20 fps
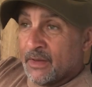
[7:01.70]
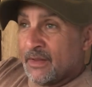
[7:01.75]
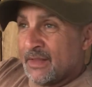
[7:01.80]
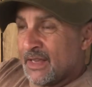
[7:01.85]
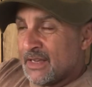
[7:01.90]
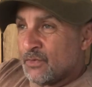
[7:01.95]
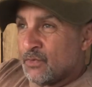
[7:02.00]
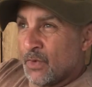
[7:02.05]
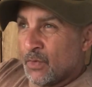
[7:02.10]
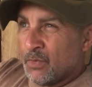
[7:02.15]
and
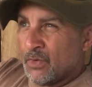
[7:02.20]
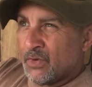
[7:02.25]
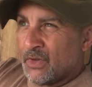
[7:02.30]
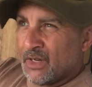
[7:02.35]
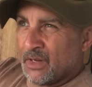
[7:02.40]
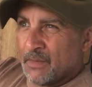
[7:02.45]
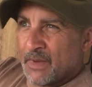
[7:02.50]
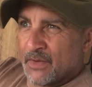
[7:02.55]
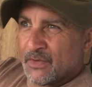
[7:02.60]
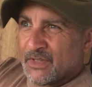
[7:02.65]
that's what we're looking at,
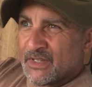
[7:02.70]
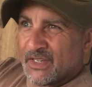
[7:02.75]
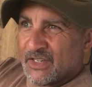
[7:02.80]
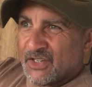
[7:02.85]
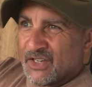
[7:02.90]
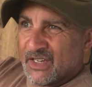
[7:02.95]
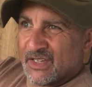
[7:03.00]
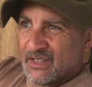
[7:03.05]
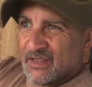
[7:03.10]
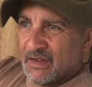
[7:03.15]
about 6
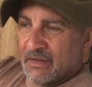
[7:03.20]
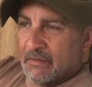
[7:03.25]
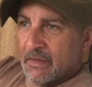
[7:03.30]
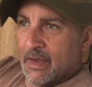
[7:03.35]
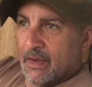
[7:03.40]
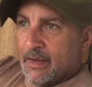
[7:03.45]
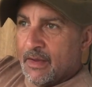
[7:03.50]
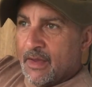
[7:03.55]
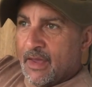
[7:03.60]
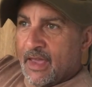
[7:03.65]
years,
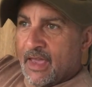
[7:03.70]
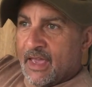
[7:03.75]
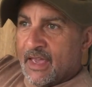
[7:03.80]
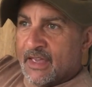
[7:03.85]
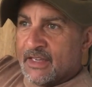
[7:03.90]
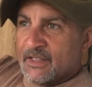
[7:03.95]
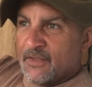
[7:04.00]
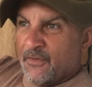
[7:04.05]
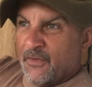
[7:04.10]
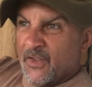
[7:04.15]
it's
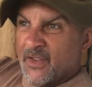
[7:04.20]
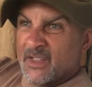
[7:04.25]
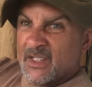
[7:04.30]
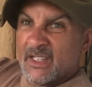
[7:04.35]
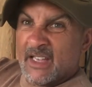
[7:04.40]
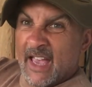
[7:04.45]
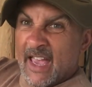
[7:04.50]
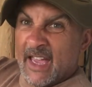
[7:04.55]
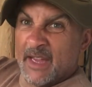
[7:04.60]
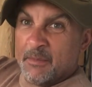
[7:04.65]
the first
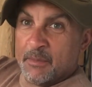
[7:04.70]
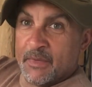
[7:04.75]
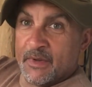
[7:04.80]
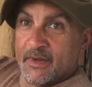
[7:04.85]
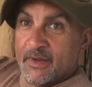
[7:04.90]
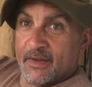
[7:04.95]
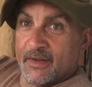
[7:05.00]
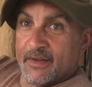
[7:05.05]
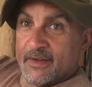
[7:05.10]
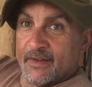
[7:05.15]
time
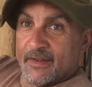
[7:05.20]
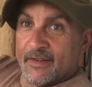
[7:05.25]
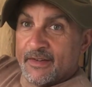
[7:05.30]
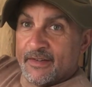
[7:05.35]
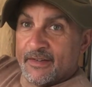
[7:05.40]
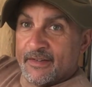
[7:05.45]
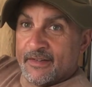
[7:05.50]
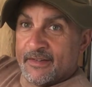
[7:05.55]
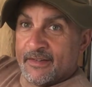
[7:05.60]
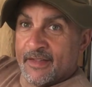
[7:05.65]

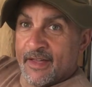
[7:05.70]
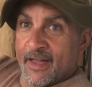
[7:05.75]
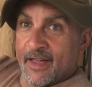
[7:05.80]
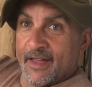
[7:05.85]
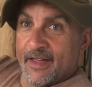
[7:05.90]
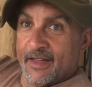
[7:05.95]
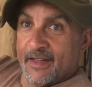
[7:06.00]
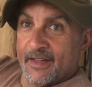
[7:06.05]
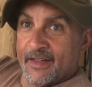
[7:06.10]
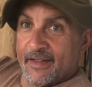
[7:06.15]
that,
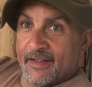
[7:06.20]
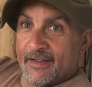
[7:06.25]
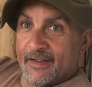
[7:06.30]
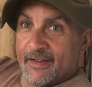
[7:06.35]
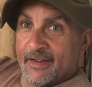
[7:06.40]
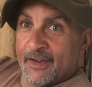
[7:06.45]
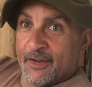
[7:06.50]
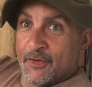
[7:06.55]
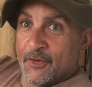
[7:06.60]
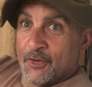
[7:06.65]

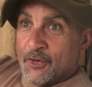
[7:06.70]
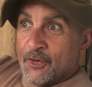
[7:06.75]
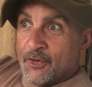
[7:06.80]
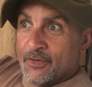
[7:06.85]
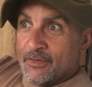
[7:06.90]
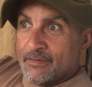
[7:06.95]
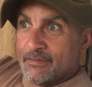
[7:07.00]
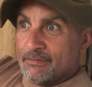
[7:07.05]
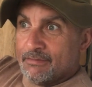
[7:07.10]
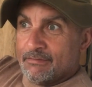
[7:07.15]
you know,
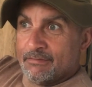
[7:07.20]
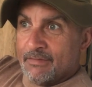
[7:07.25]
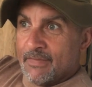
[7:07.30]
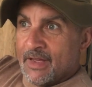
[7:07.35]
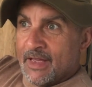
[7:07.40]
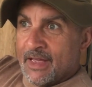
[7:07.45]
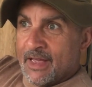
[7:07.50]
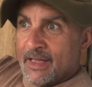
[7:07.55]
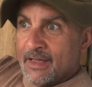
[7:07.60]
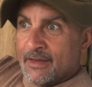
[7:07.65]

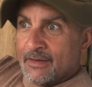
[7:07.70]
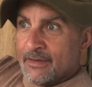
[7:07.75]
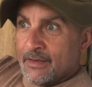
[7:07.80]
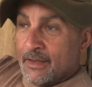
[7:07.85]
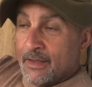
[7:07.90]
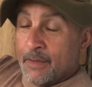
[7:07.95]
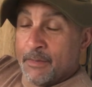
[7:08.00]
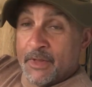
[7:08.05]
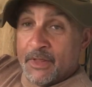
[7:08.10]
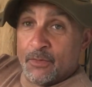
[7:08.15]

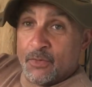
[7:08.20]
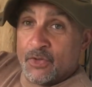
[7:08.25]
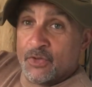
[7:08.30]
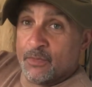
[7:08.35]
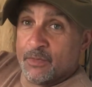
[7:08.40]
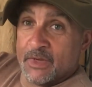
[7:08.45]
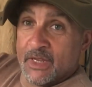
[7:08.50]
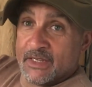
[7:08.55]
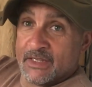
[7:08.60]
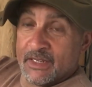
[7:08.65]
I mean, there were some
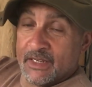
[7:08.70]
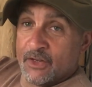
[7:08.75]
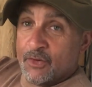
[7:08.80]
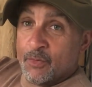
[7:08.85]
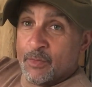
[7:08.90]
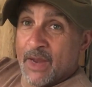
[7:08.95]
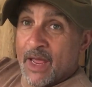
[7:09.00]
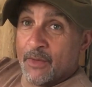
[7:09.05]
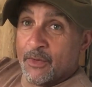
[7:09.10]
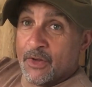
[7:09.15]
days I didn't come
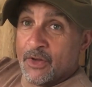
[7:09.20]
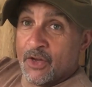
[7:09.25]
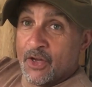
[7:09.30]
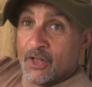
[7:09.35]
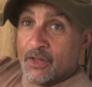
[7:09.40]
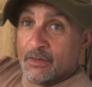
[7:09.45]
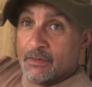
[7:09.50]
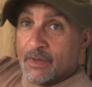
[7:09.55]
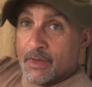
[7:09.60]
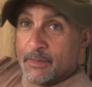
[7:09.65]
down at all.
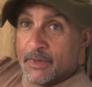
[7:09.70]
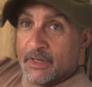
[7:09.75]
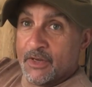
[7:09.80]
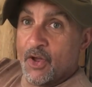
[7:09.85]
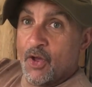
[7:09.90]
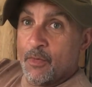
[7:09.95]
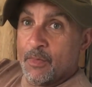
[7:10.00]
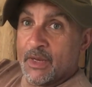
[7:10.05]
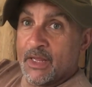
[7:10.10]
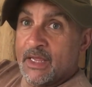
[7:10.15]
I mean,
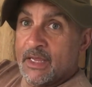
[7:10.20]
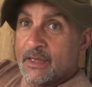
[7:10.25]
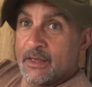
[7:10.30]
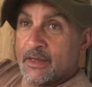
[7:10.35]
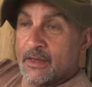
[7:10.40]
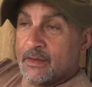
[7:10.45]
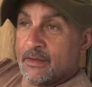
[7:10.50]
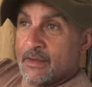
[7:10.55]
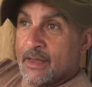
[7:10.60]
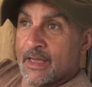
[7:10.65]
normally
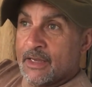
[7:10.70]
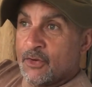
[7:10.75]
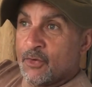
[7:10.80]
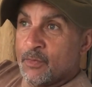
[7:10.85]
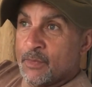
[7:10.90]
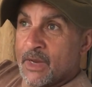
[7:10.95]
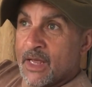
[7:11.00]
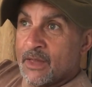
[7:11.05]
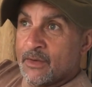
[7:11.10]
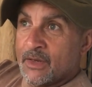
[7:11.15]
I come
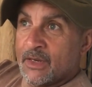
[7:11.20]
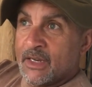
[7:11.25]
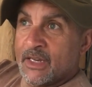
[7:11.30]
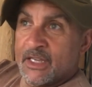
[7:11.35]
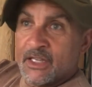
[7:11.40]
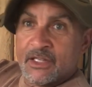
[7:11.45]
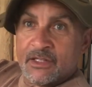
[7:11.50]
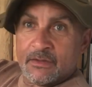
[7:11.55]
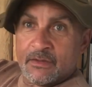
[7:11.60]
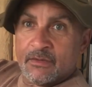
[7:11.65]
down at
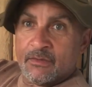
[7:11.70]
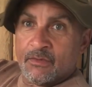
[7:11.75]
least